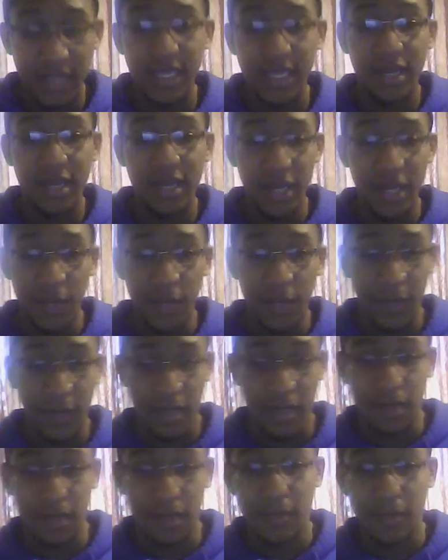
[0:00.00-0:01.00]
that'll help
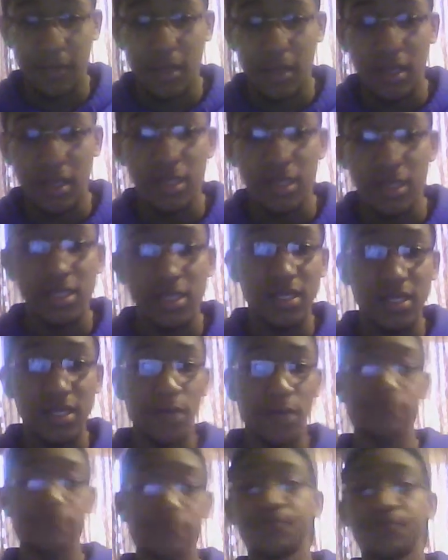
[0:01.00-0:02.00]
him. So,